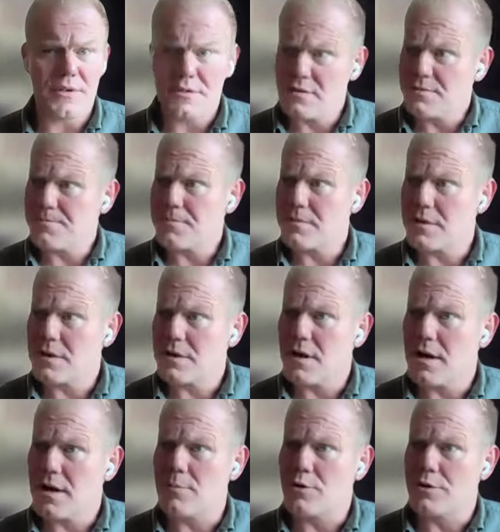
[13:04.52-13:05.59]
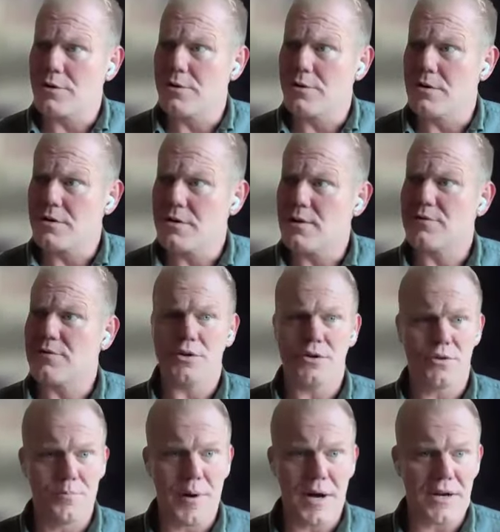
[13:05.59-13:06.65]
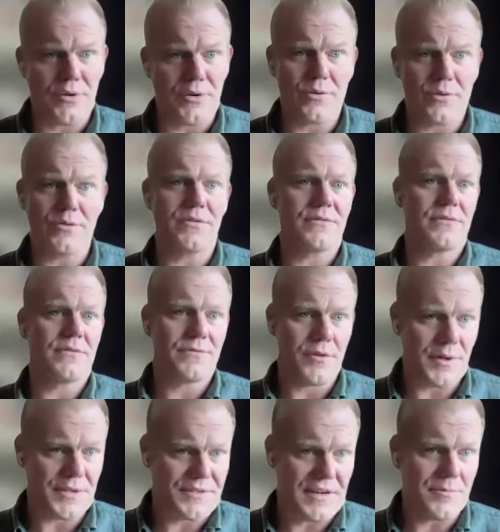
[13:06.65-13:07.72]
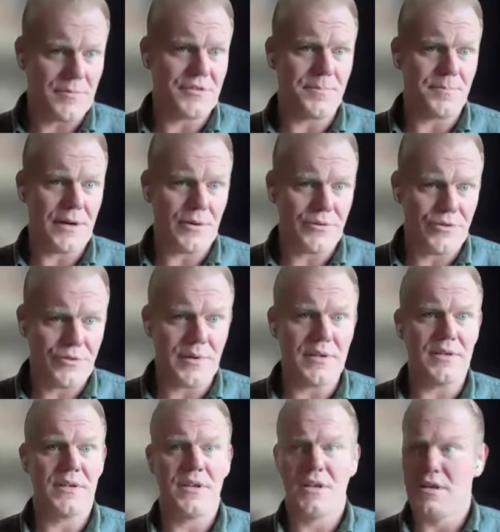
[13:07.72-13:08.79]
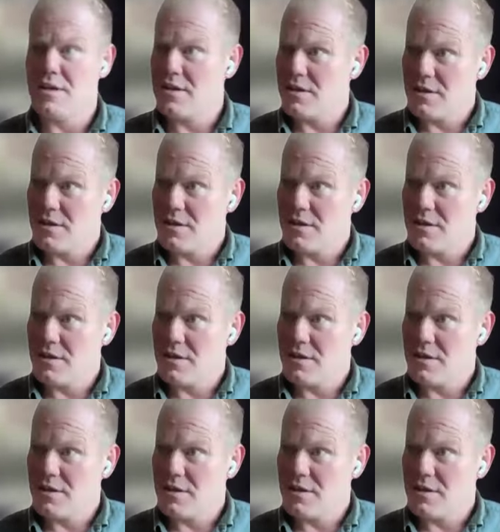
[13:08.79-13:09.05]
And I thought I'm going to, I've got a good background from my time as a paratrooper.